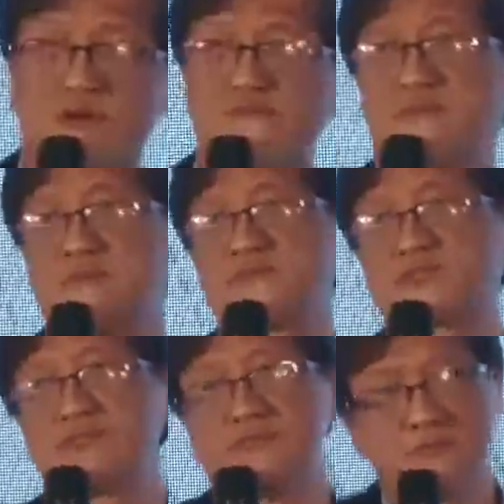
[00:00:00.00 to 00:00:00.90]

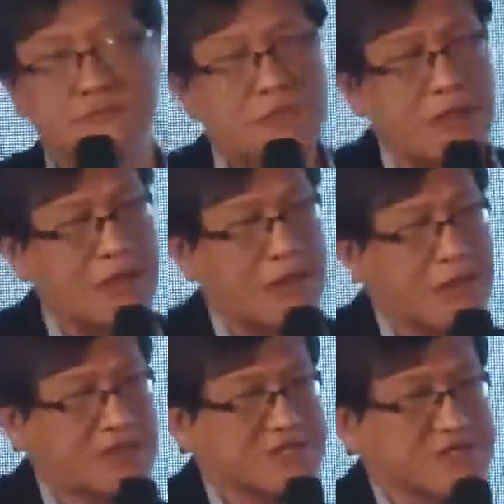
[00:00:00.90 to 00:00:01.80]
Revolution
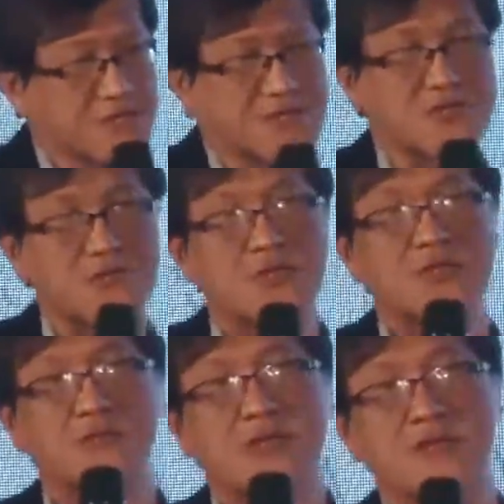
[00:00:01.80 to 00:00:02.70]
is not the
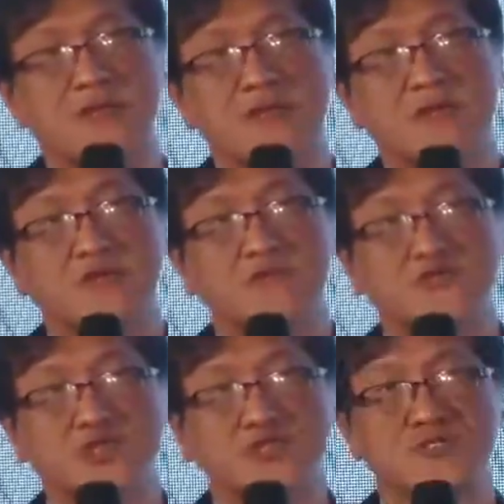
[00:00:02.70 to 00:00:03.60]
only way
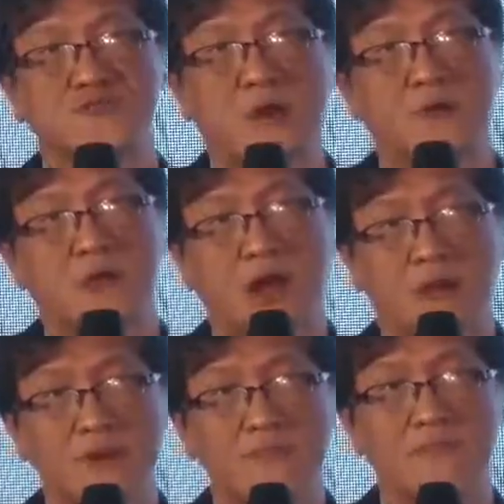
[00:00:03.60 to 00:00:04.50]
to change
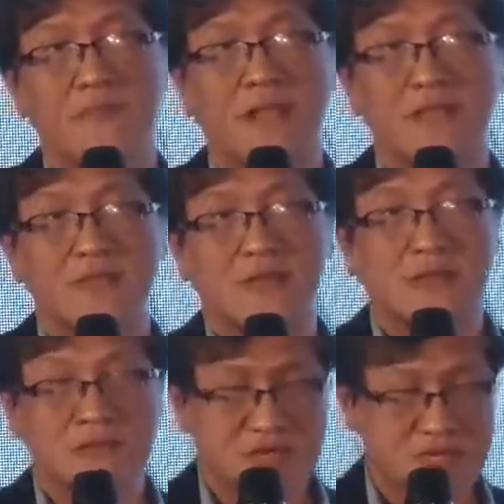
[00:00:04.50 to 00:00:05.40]
government, but
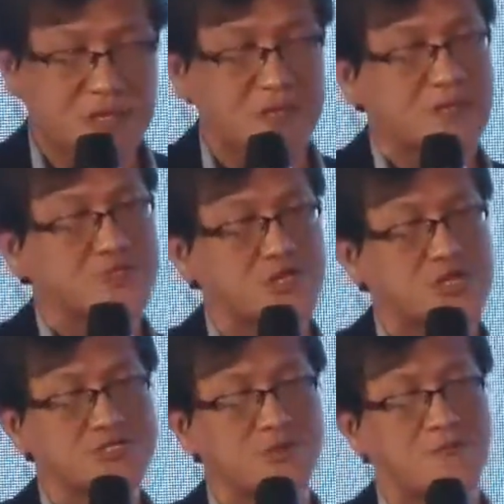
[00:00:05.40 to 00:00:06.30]

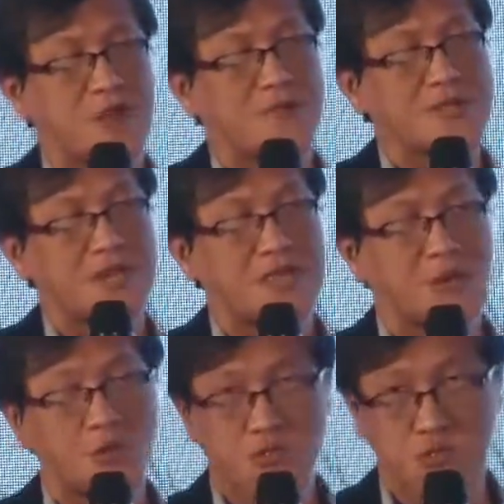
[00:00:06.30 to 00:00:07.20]
change of government can
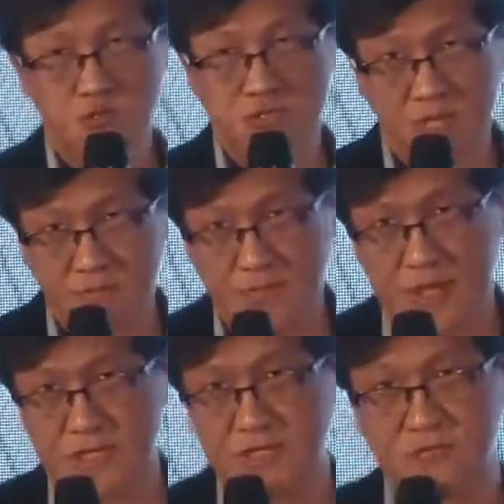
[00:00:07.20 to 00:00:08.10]
also take
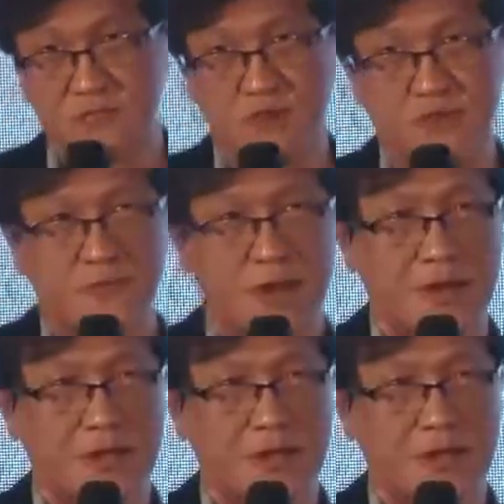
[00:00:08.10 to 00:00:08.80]
place with